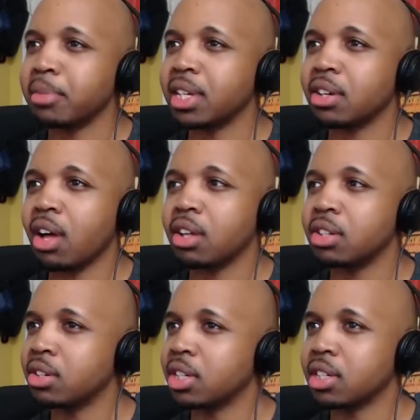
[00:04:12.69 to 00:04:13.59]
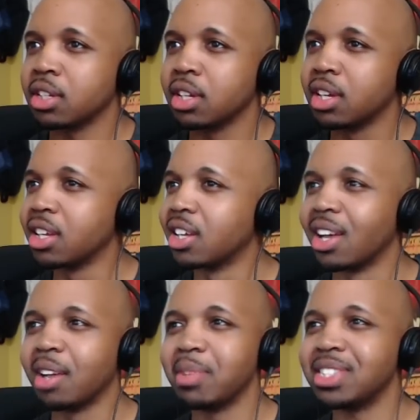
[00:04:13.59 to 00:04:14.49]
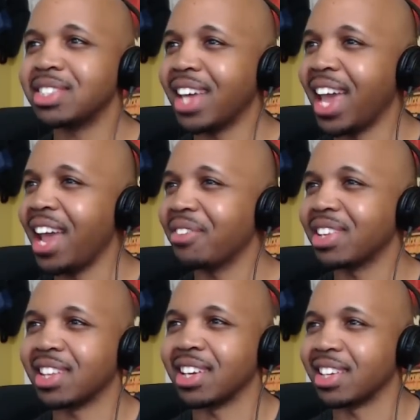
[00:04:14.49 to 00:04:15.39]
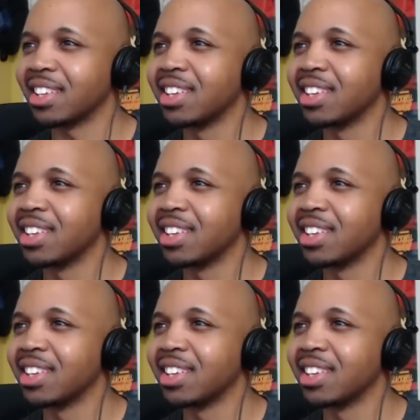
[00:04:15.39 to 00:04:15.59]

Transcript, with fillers: me in Call of Duty. Missing everything.